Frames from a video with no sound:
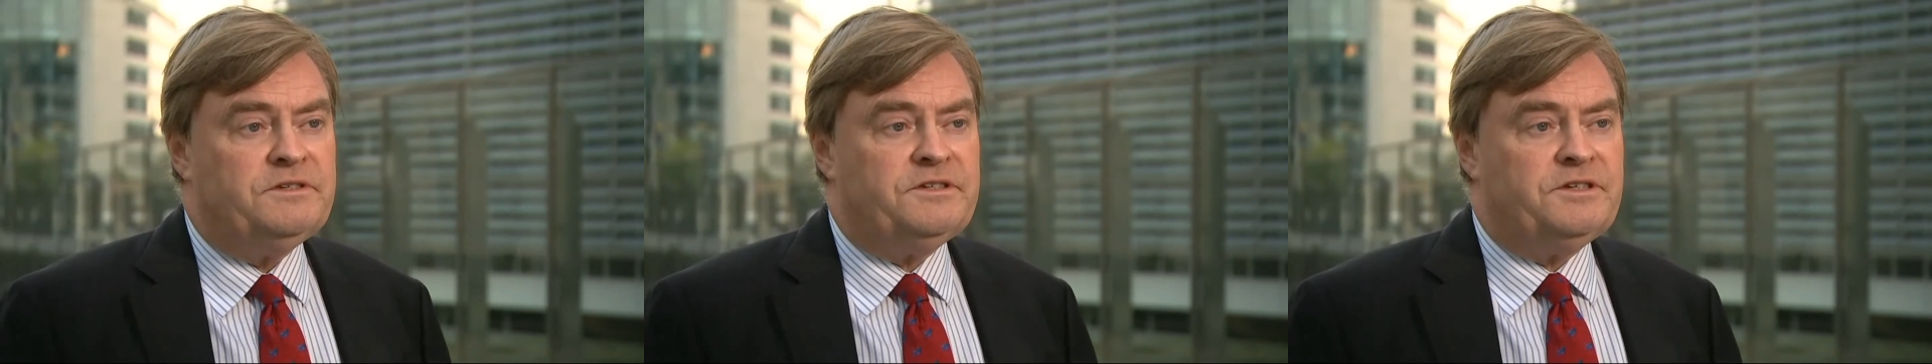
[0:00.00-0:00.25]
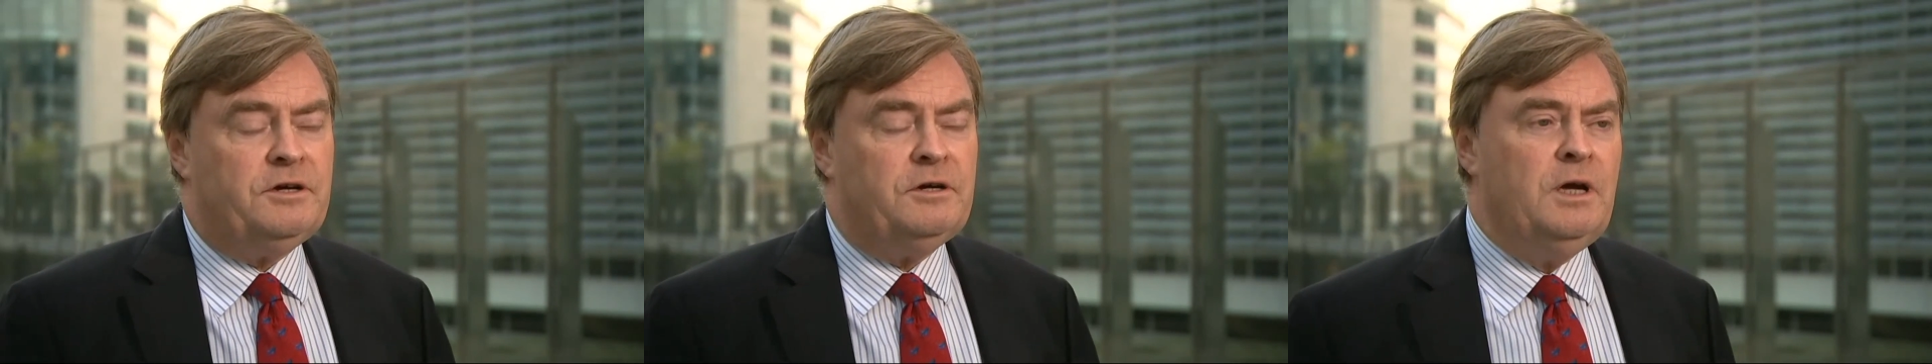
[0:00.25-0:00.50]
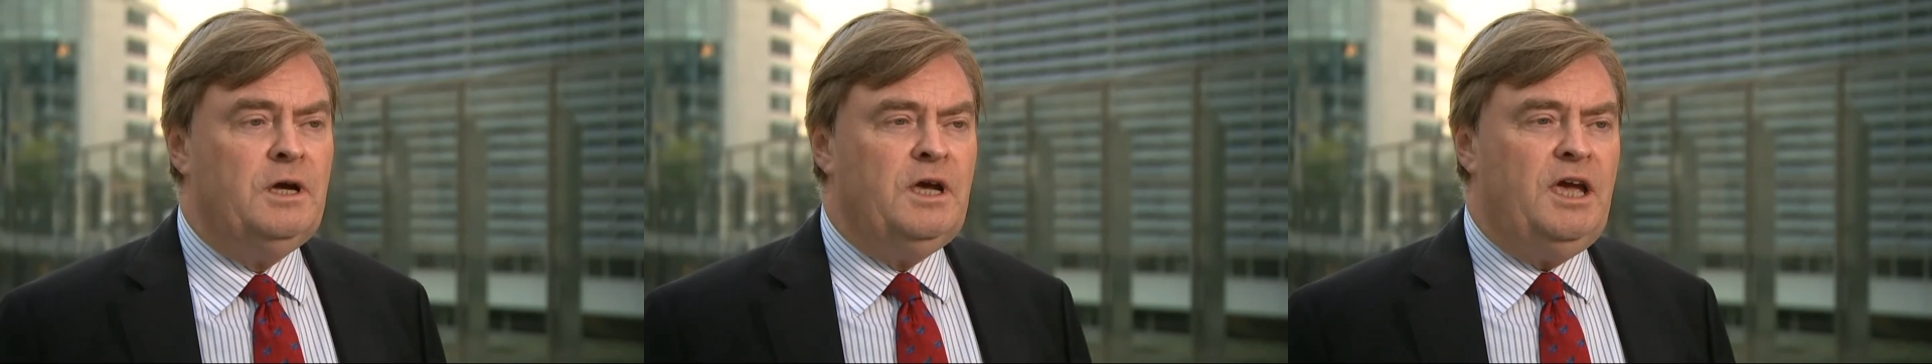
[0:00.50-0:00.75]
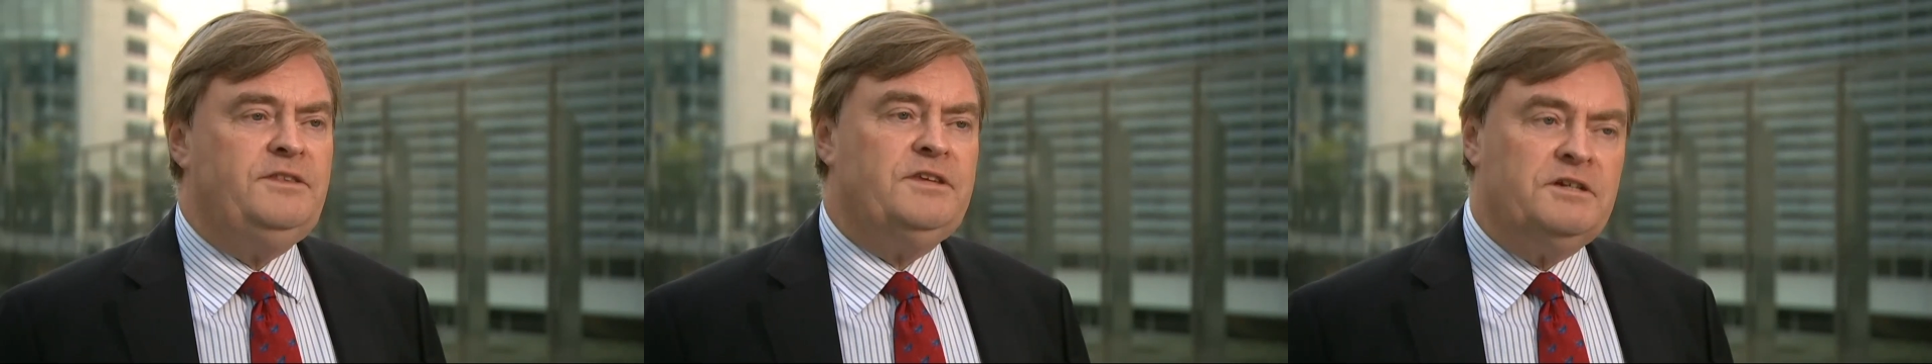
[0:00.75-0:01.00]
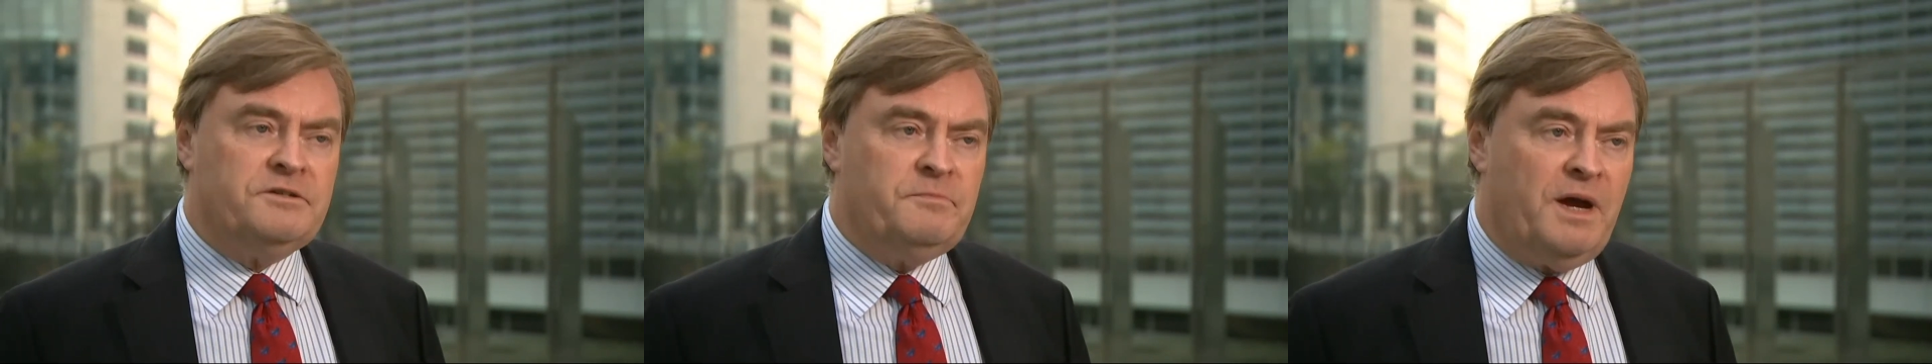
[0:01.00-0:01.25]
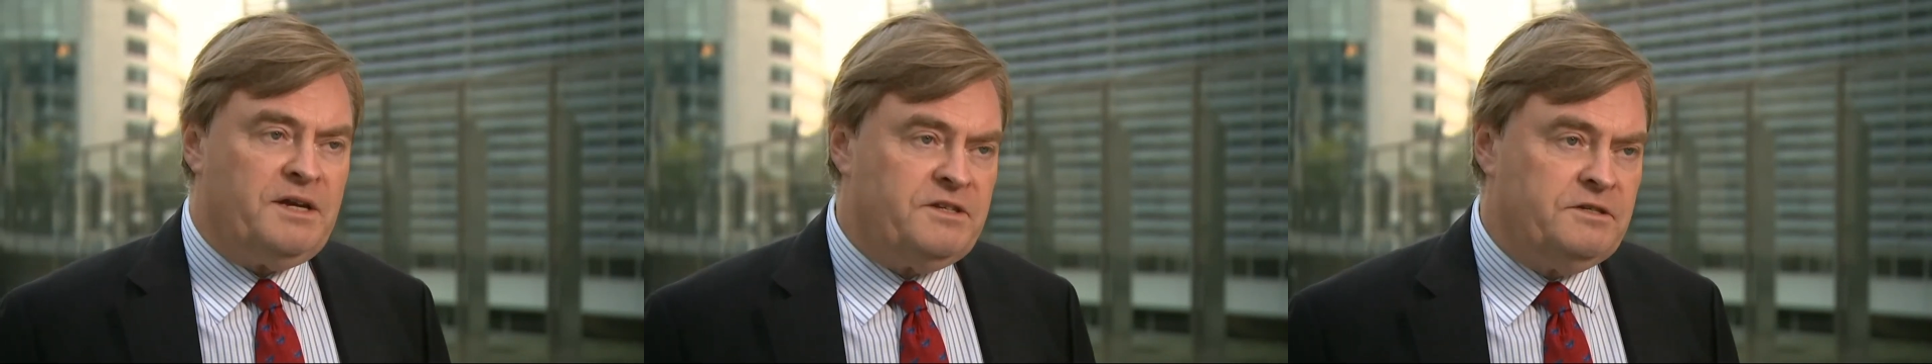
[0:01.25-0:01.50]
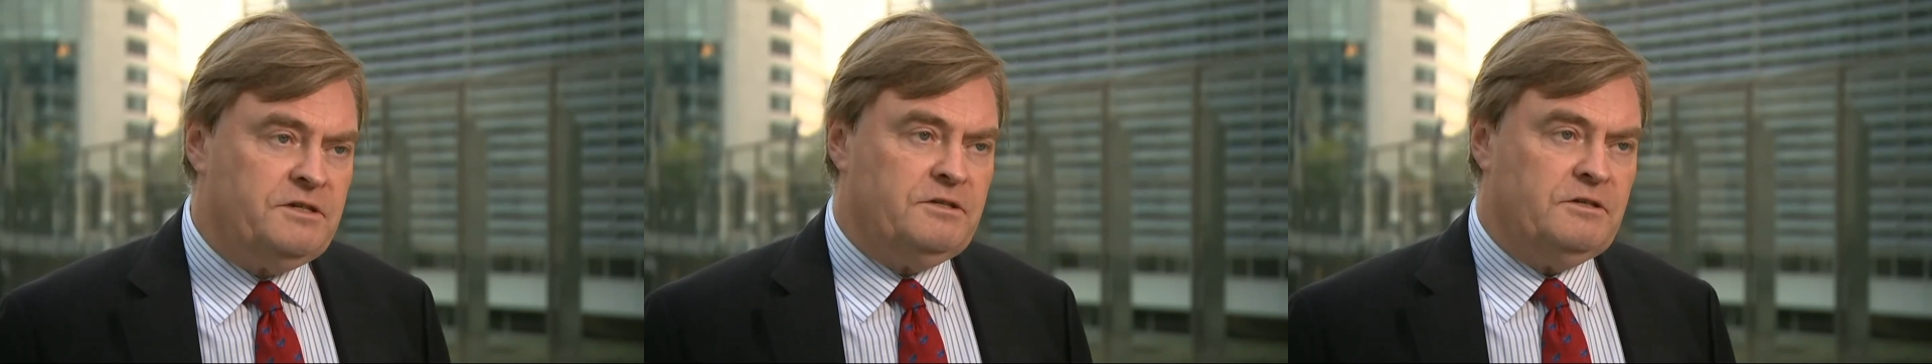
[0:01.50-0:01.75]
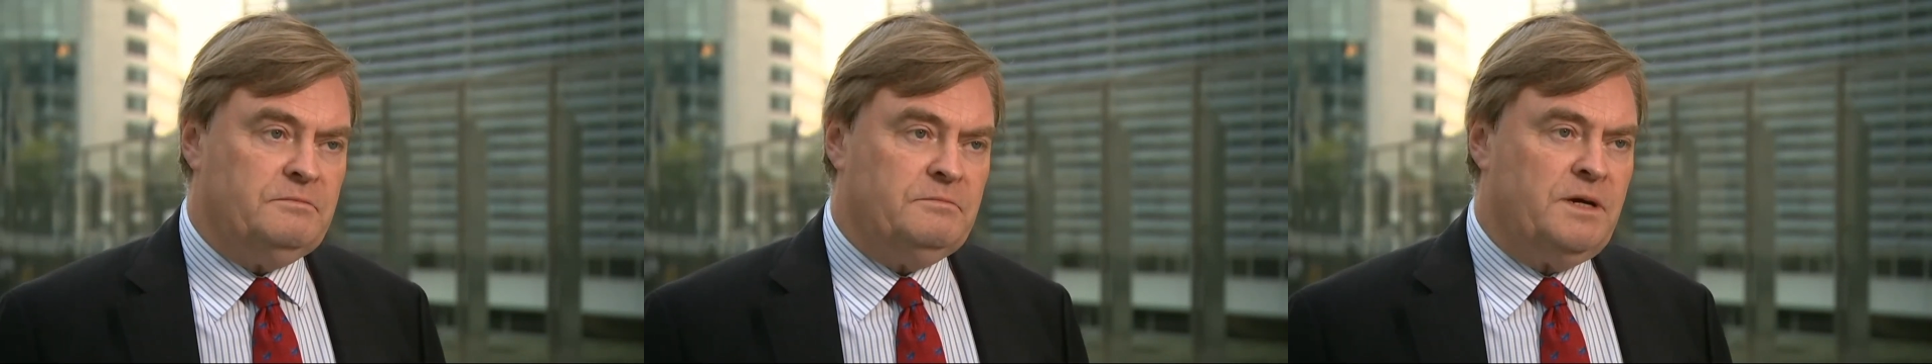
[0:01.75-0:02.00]
so it does matter to
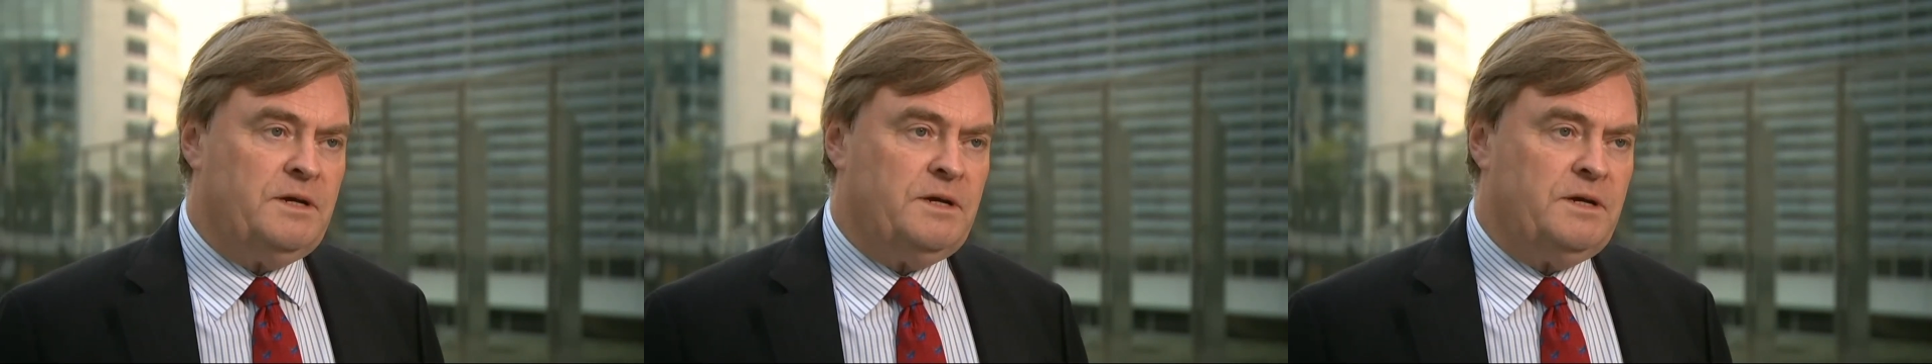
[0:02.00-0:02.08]
them.